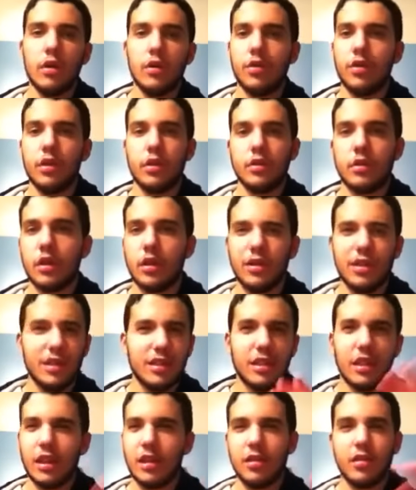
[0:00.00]
I think
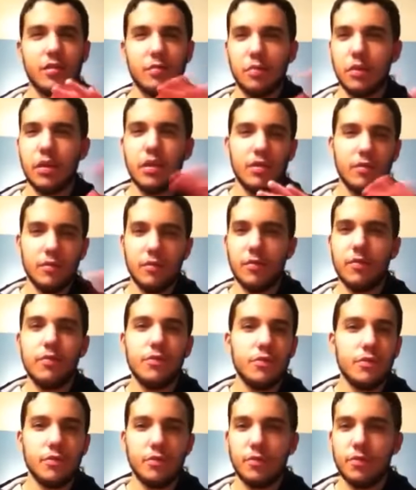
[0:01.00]
that's been,
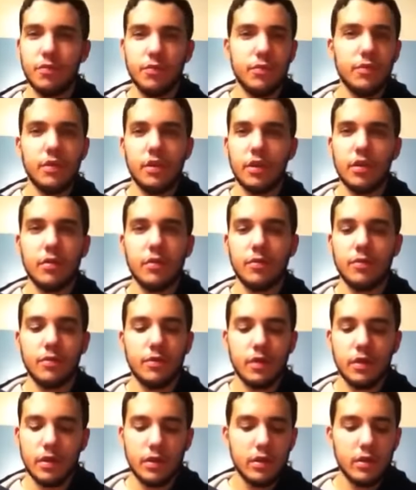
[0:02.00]
you know,
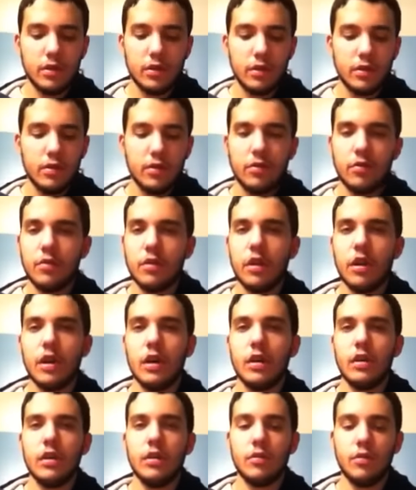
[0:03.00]

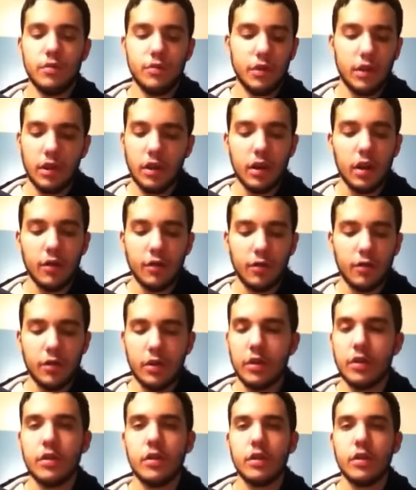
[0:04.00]
we've seen enough of
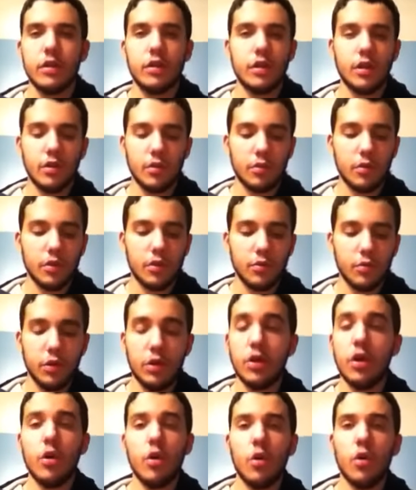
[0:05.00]
it. In other words, we
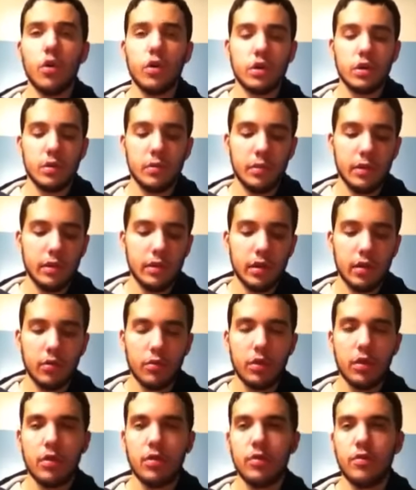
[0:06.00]
know Orton can beat Del
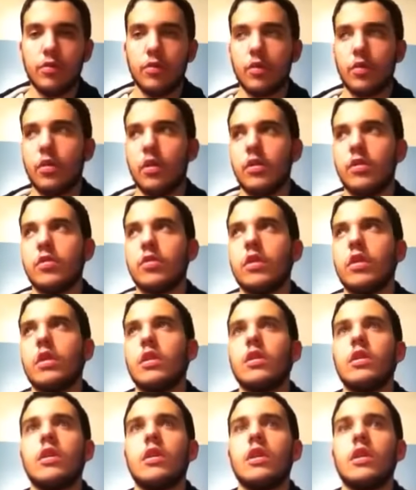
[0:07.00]
Rio, for Christ's
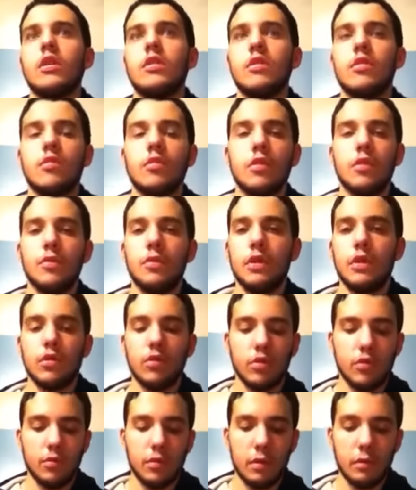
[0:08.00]
sake. Del Rio beat
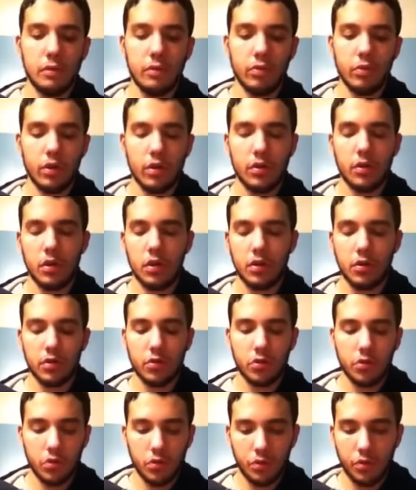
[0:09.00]
Orton maybe once out of
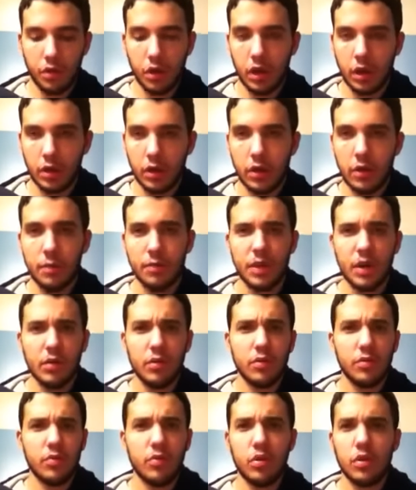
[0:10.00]
this whole thing, and that
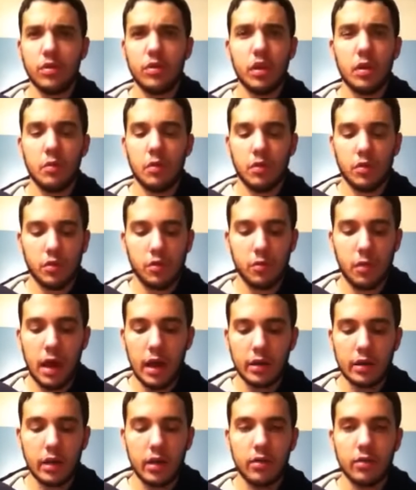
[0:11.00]
was one time on
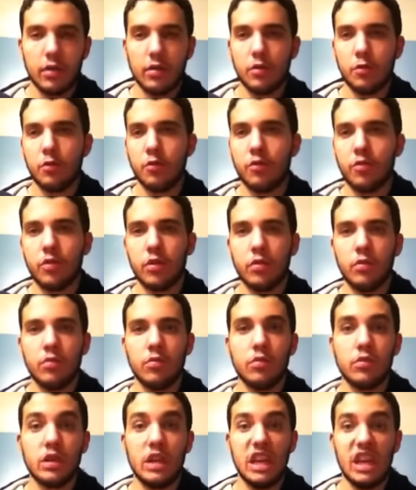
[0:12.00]
SmackDown. That was before they were
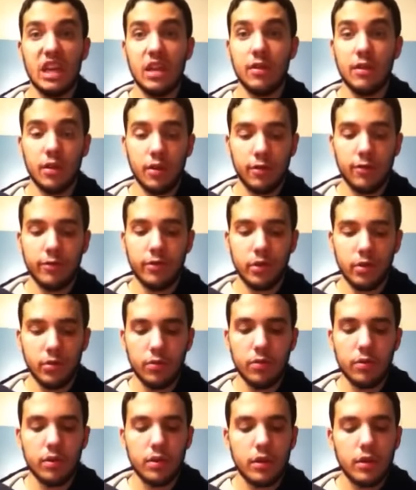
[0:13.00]
really in a
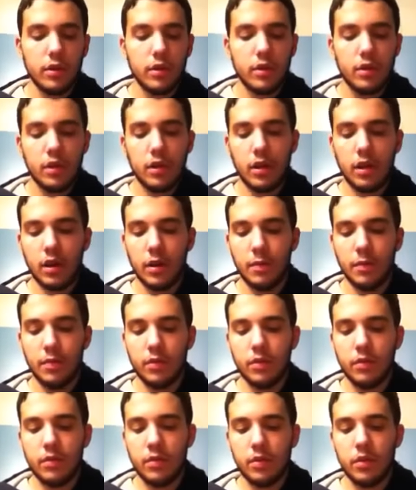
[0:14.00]
feud.
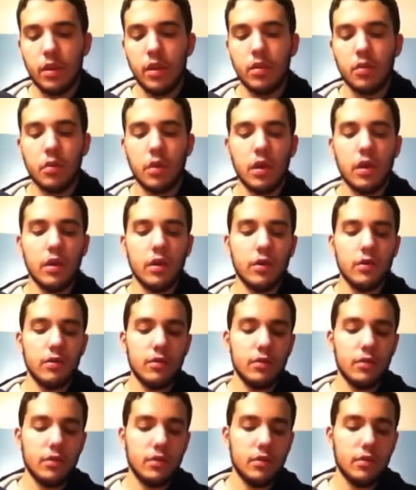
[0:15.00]
Either way,
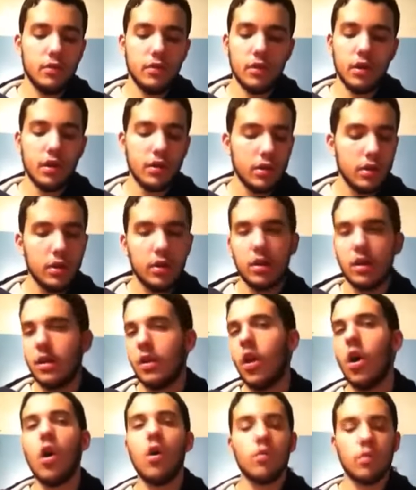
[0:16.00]
an
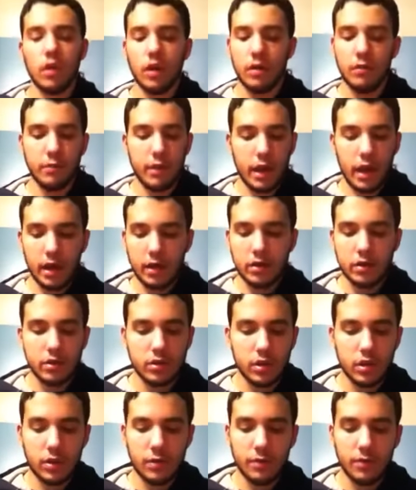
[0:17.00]
all-right
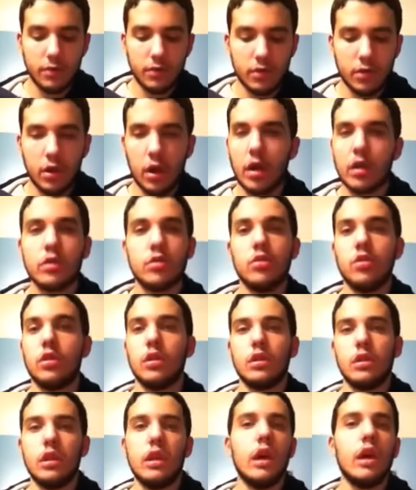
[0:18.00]
match. Got
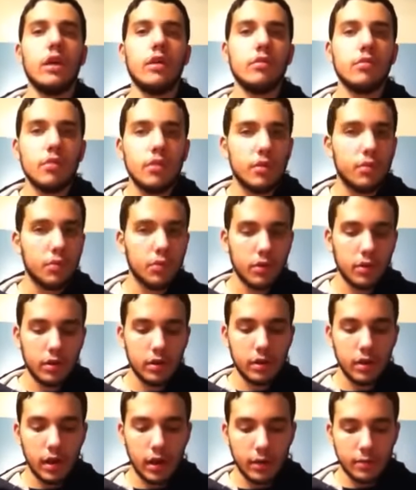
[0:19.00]
good at the end. Let's put it
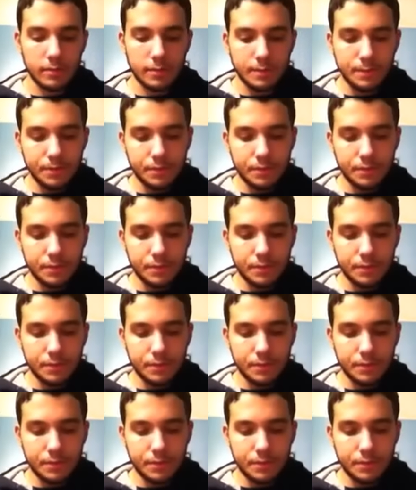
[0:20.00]
at that.